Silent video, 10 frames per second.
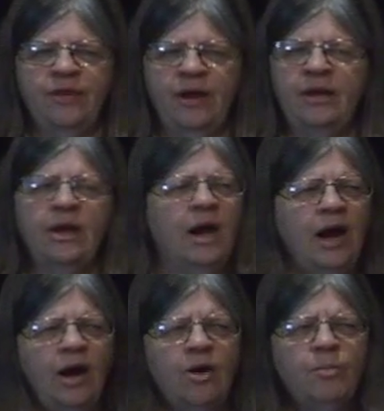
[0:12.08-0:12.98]
thought
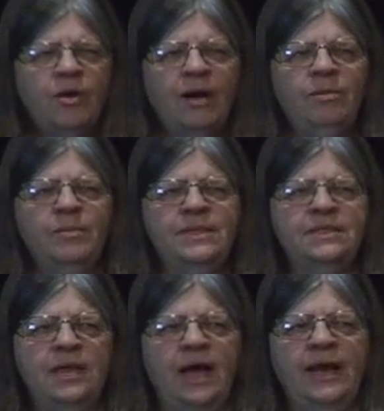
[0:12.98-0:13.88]
our problem
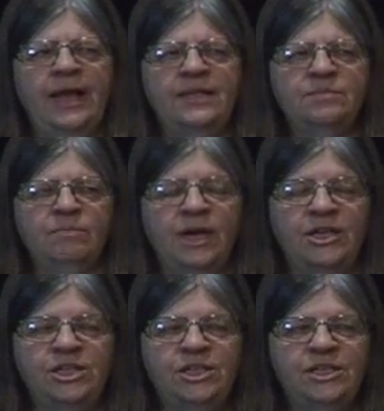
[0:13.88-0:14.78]
is not as
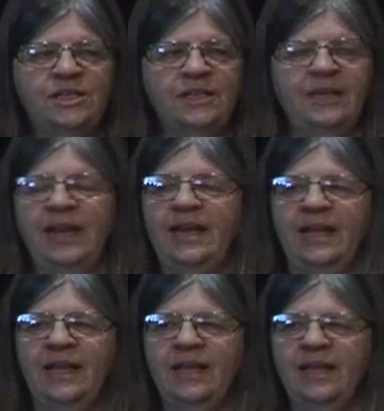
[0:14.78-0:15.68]
much
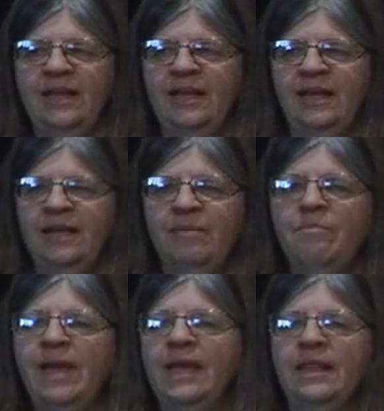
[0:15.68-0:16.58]

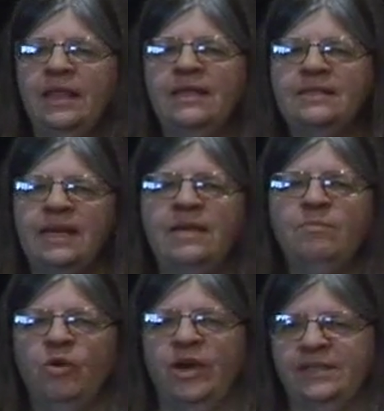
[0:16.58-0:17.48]
making the
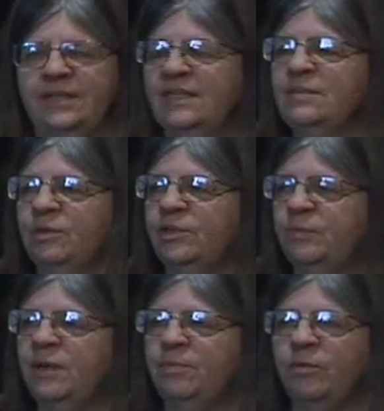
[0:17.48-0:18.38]
site more accessible to
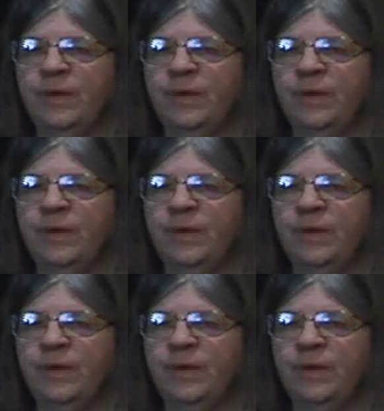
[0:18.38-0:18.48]
people,